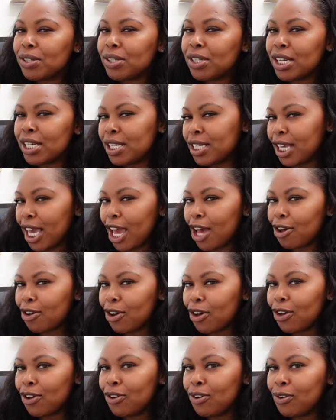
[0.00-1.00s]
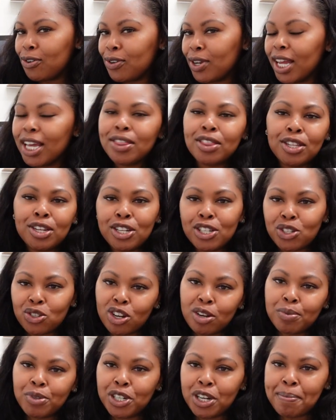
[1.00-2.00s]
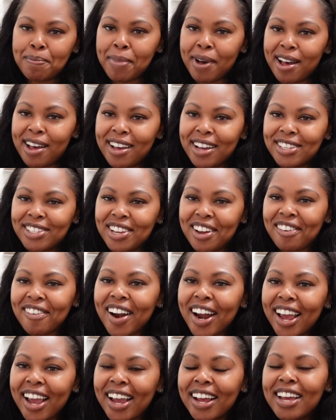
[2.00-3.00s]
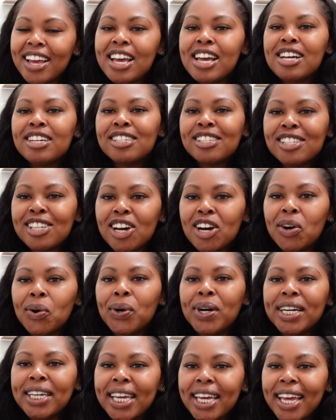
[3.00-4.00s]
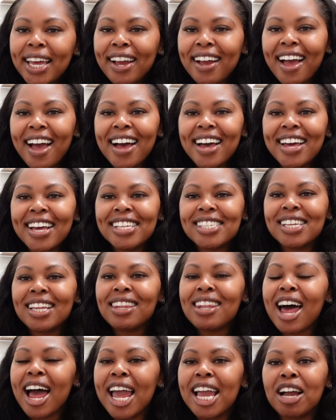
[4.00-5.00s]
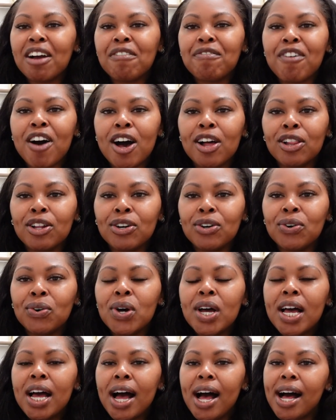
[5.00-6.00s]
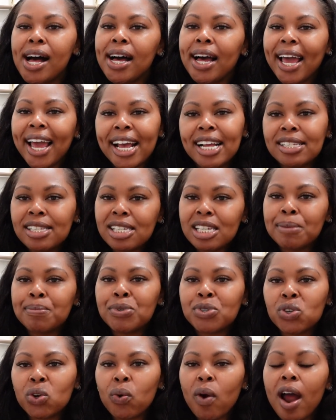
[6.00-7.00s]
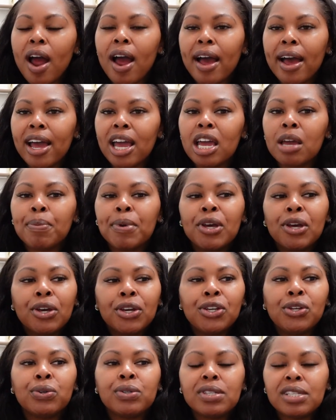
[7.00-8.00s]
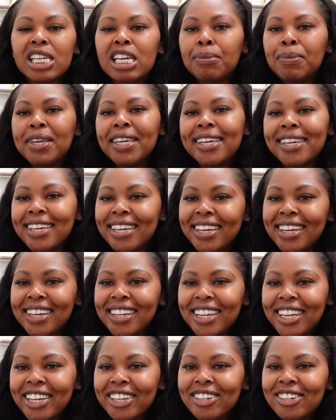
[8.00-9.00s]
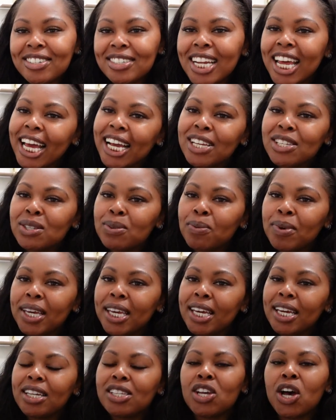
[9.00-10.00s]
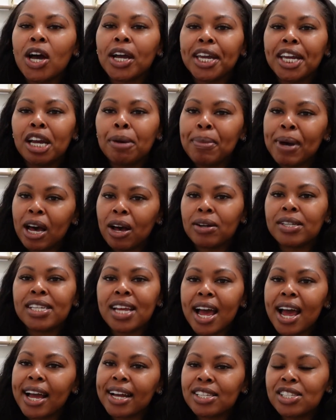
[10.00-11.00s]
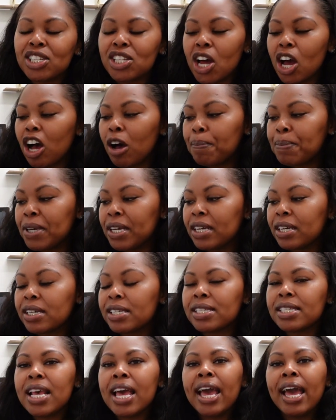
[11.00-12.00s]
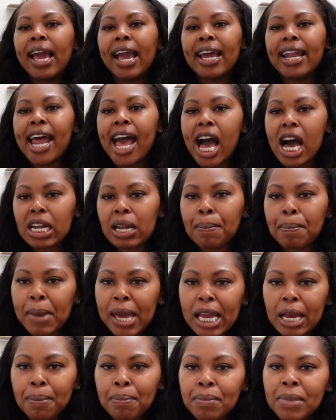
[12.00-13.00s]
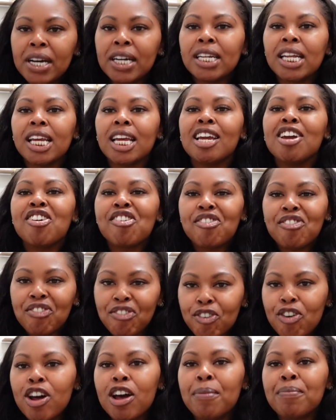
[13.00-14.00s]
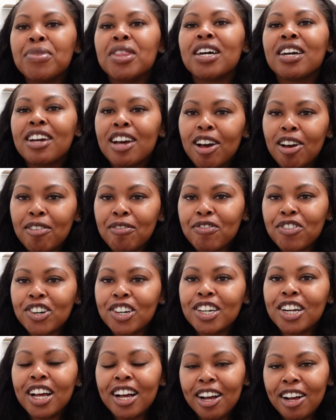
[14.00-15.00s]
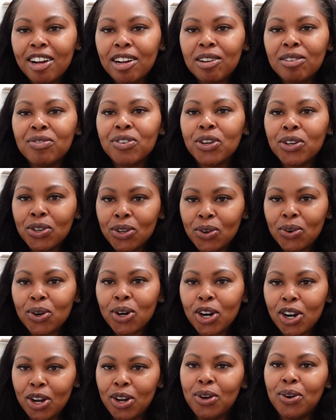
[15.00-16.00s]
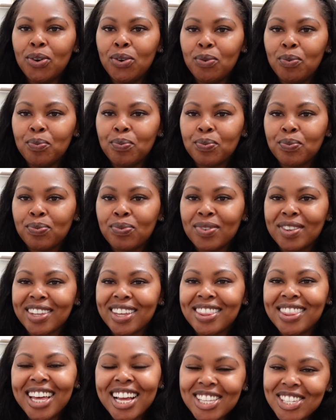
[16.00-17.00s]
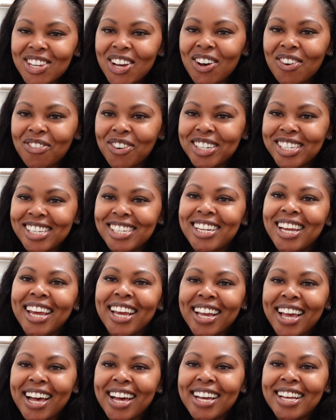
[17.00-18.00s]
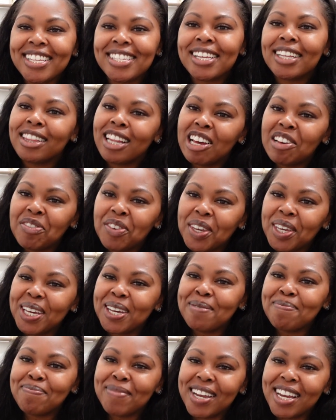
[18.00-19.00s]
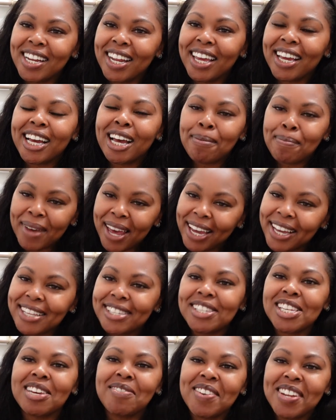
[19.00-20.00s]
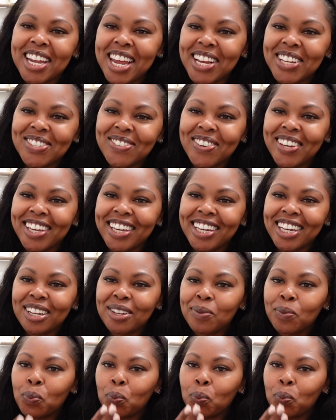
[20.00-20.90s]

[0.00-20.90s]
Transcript: discount code in the description box. All right. So again, guys, like, follow, and subscribe. You'll see me again here next week talking about tax topics and how to make money from the comfort of your home. That's all for today, guys. Love you. Mean it. Come back and see me next week.